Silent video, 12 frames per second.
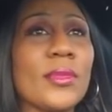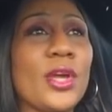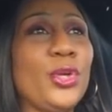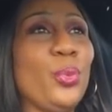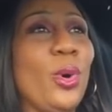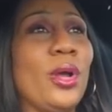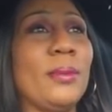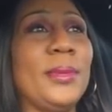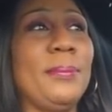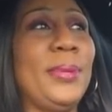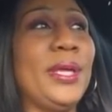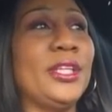You want them
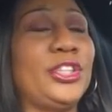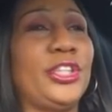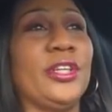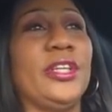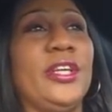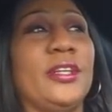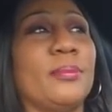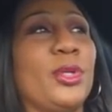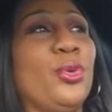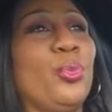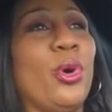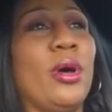to be in cheerleading.
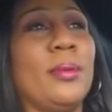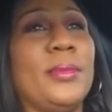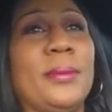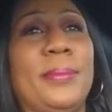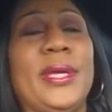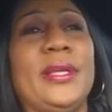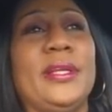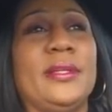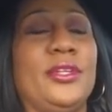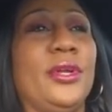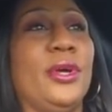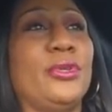You want them to be,
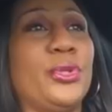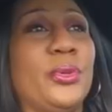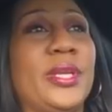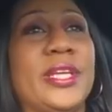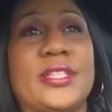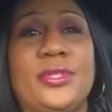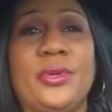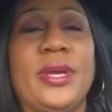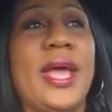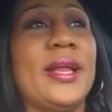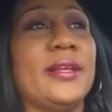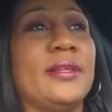you know, doing this, doing
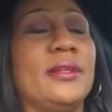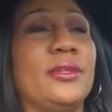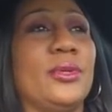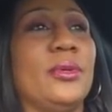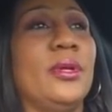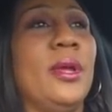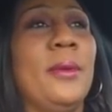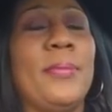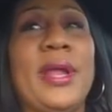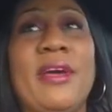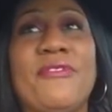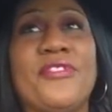that,
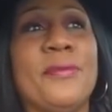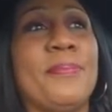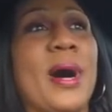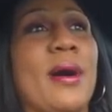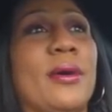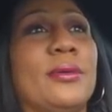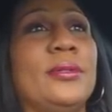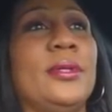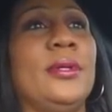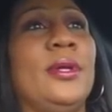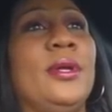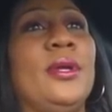playing football.
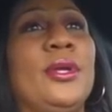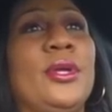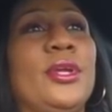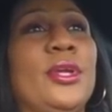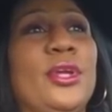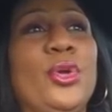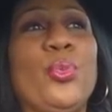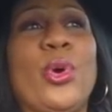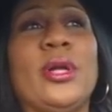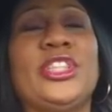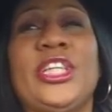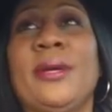You
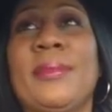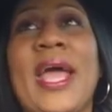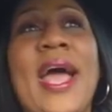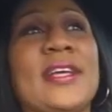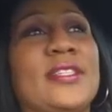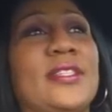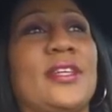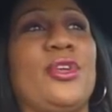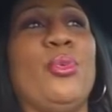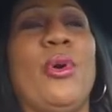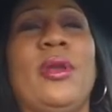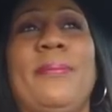want gymnastics.
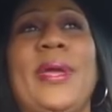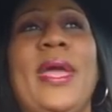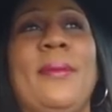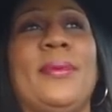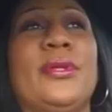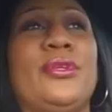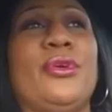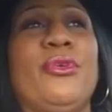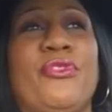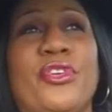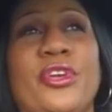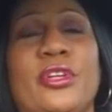You want to be able to
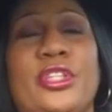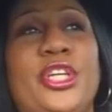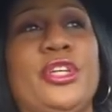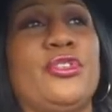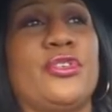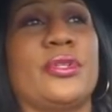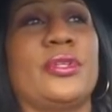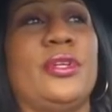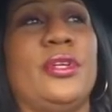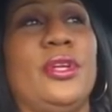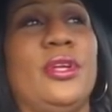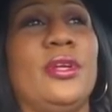do for your children.
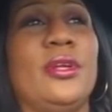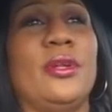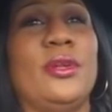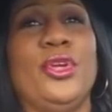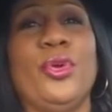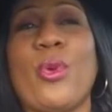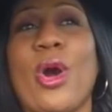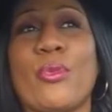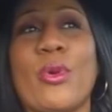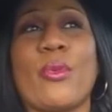You work.